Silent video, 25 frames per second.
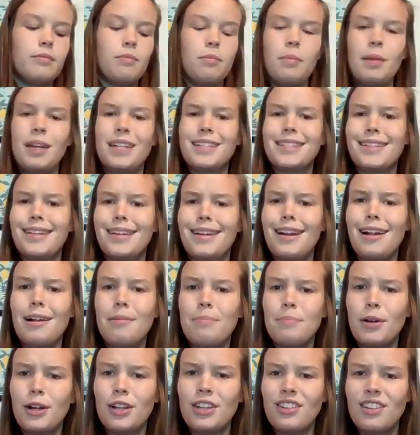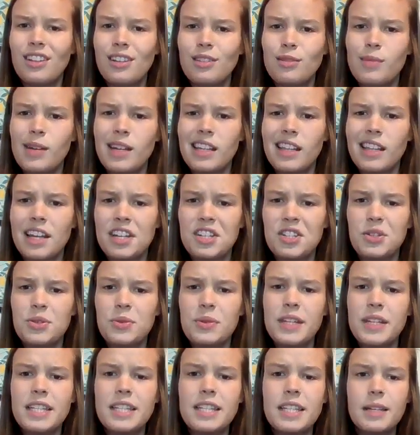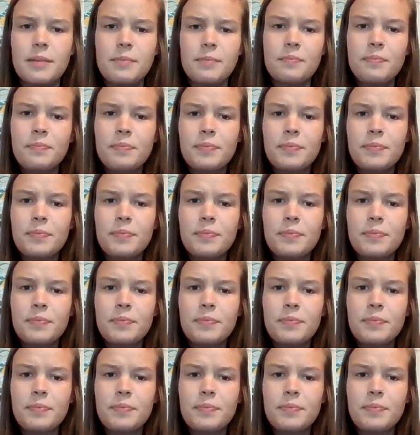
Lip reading: Mixing it up on you, that's making that too easy.